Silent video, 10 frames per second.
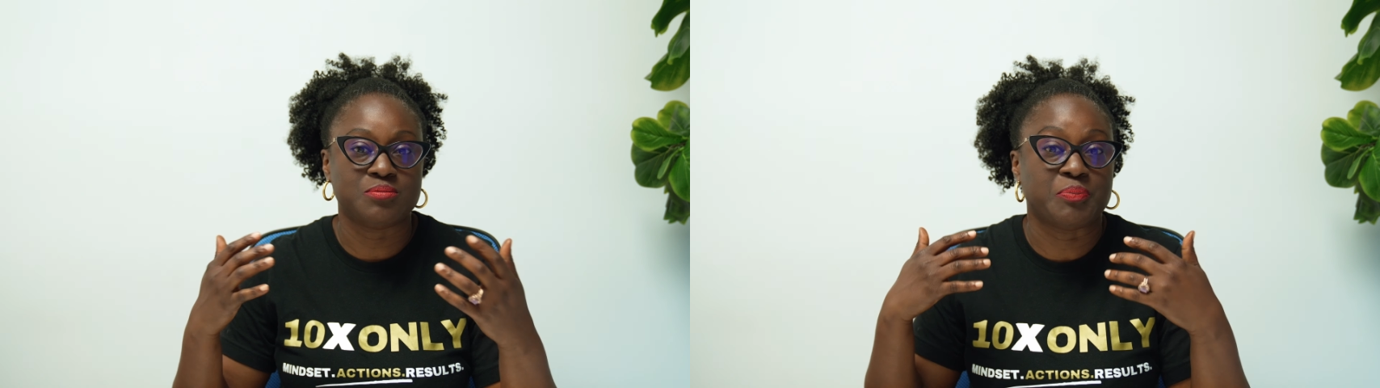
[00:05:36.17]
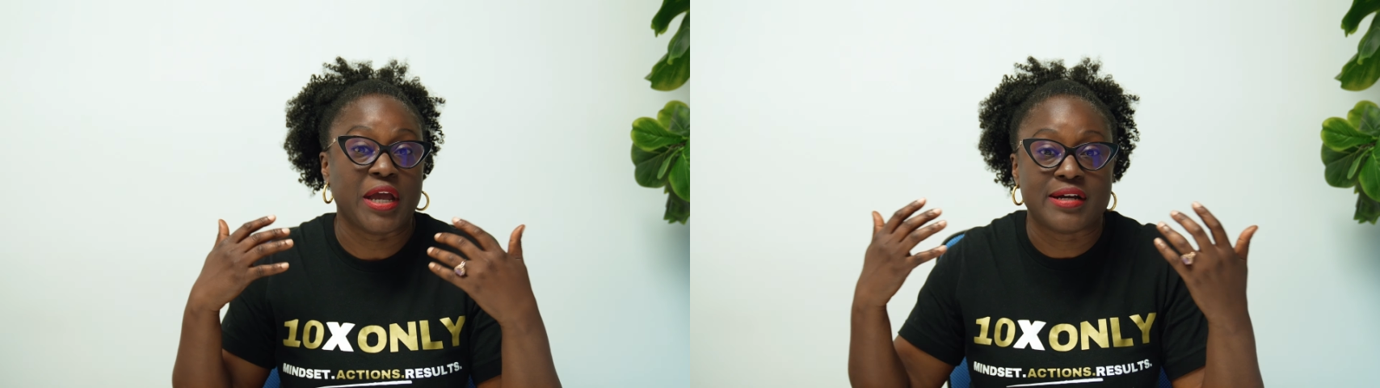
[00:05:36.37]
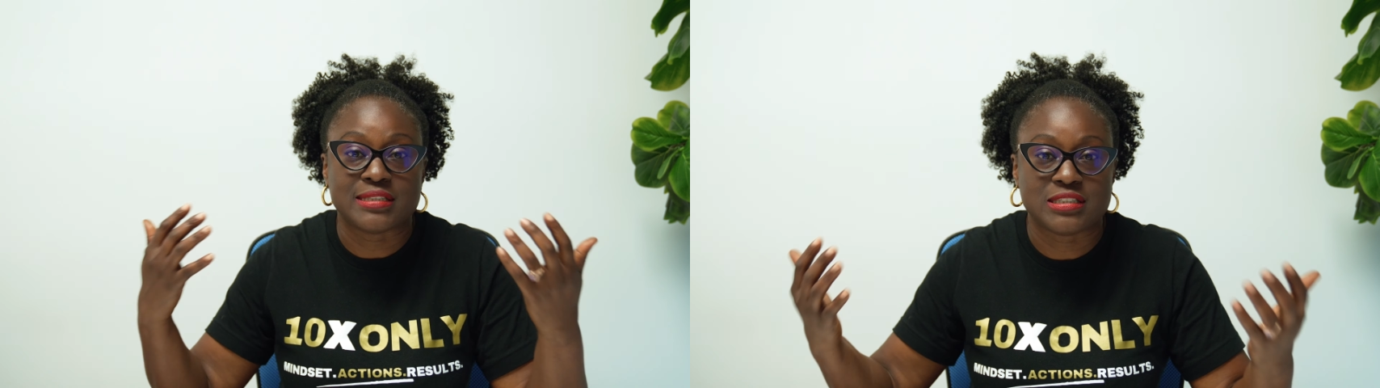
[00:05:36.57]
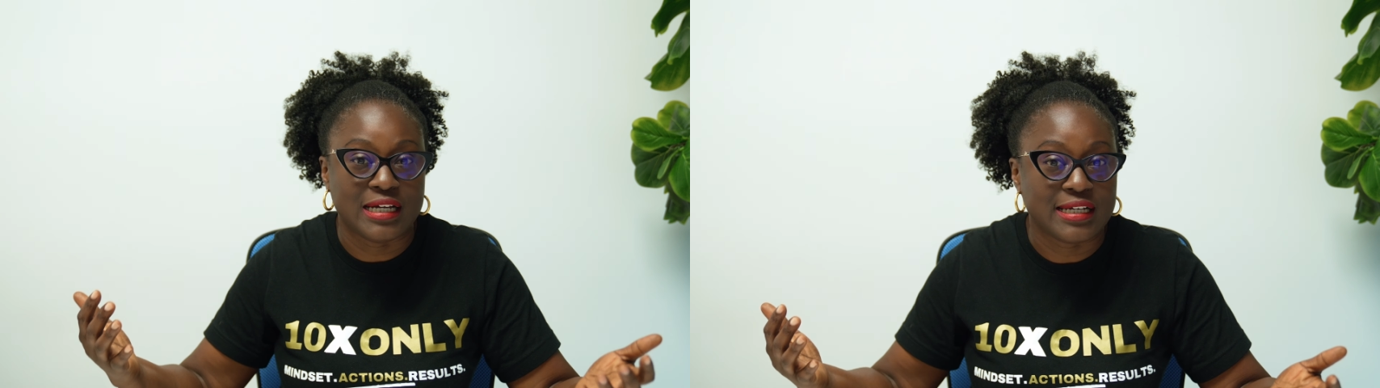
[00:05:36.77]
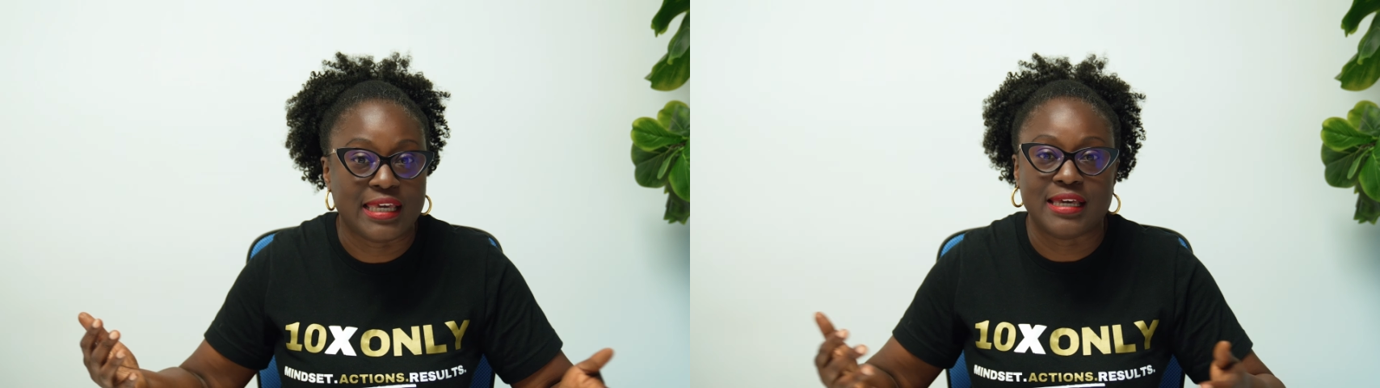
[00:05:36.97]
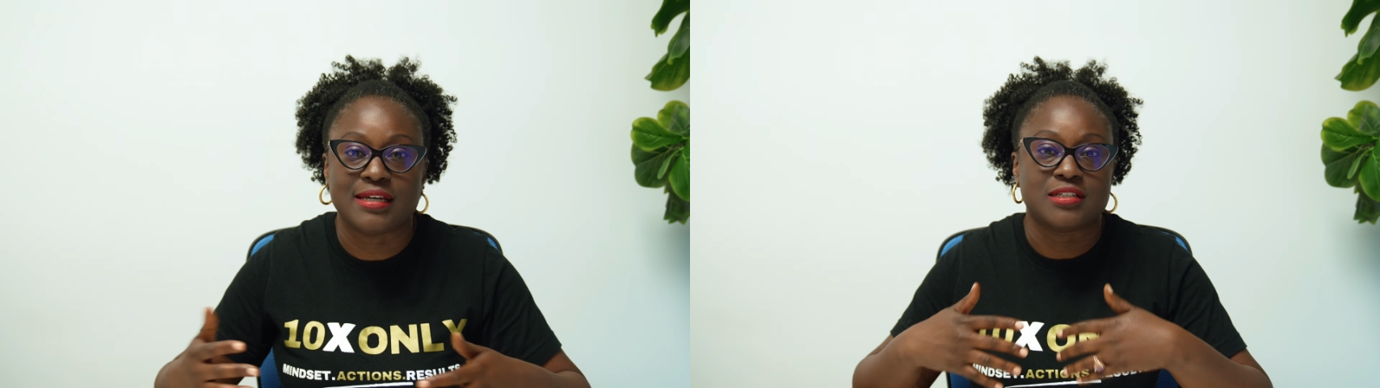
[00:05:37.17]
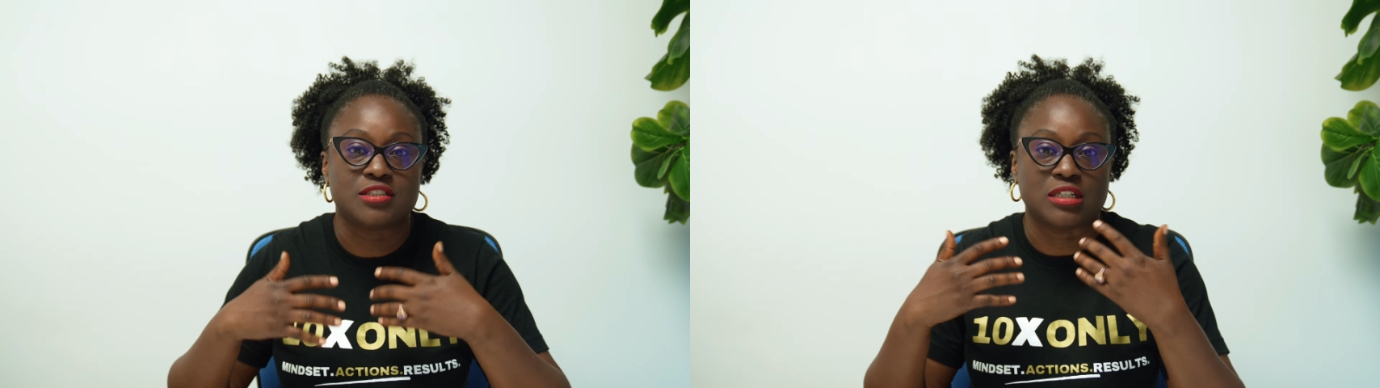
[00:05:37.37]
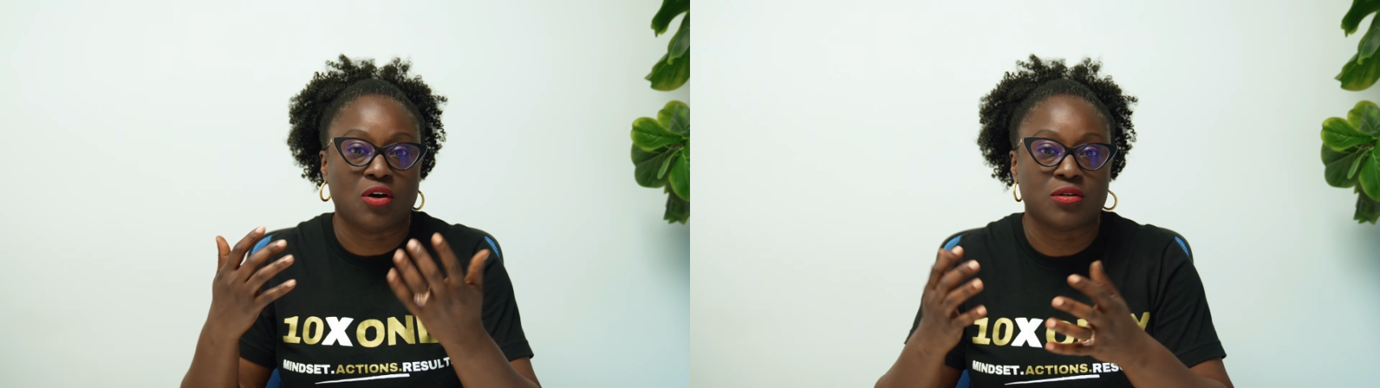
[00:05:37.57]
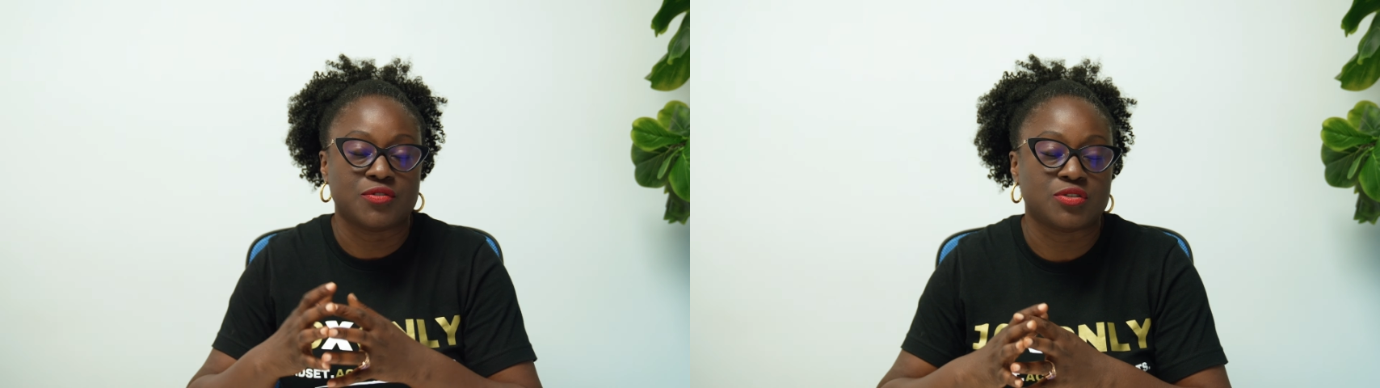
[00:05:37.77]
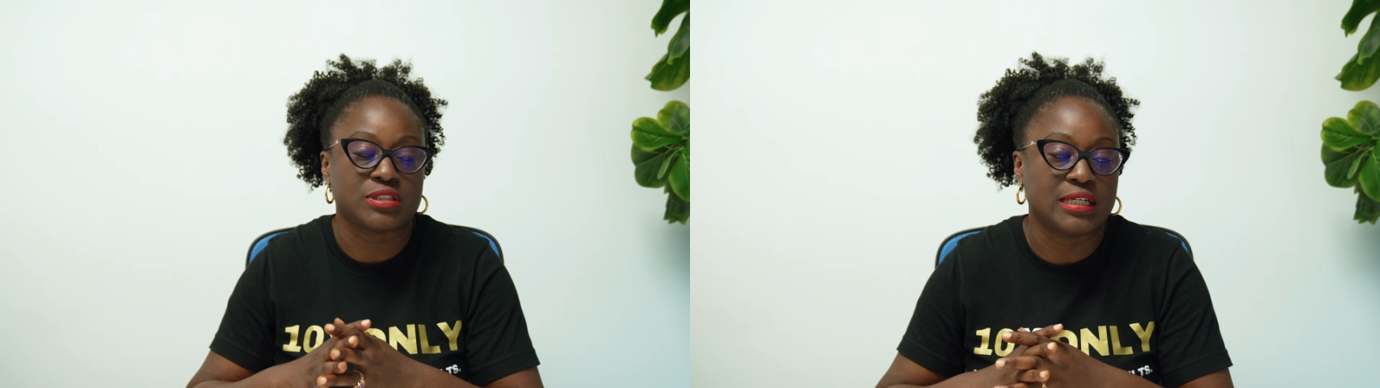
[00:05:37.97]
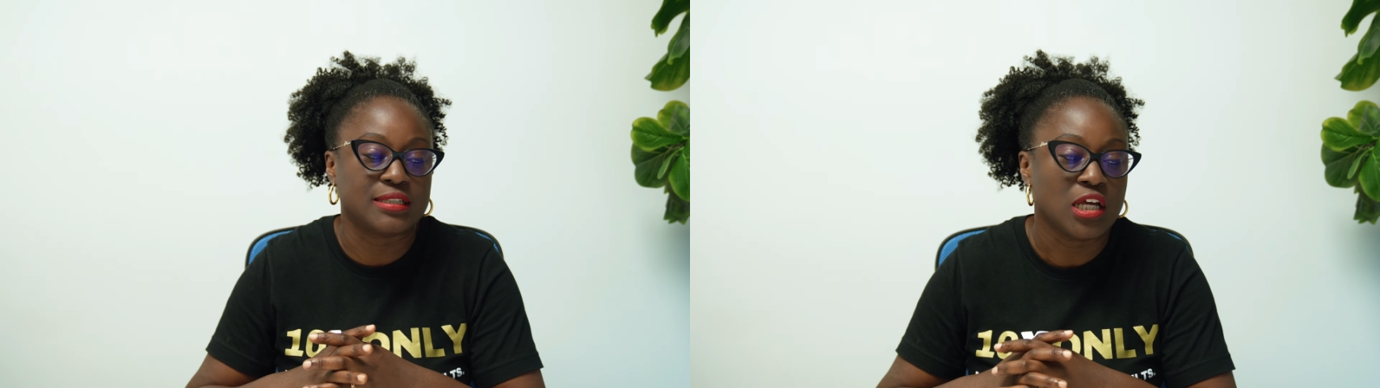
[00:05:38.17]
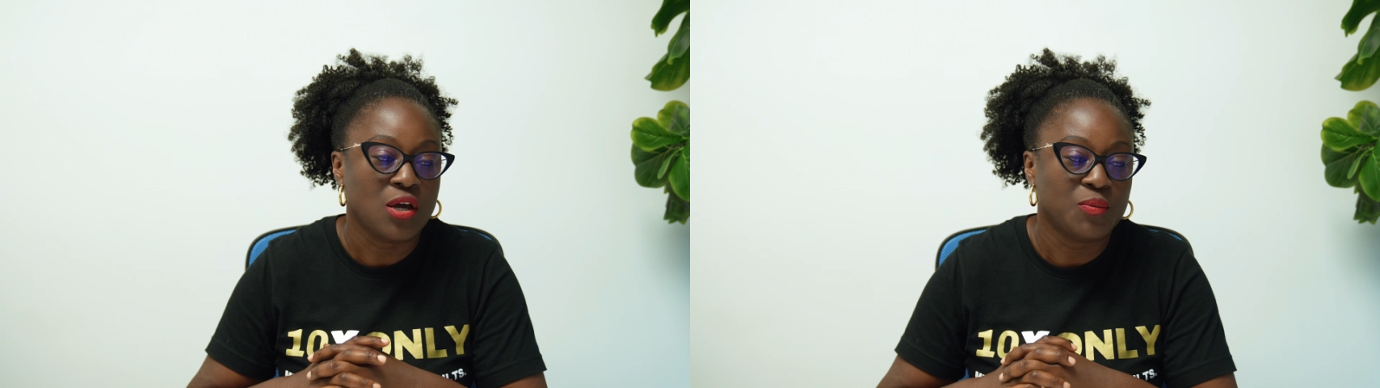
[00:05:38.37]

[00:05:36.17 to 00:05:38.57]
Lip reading: parents their kids and all of those things.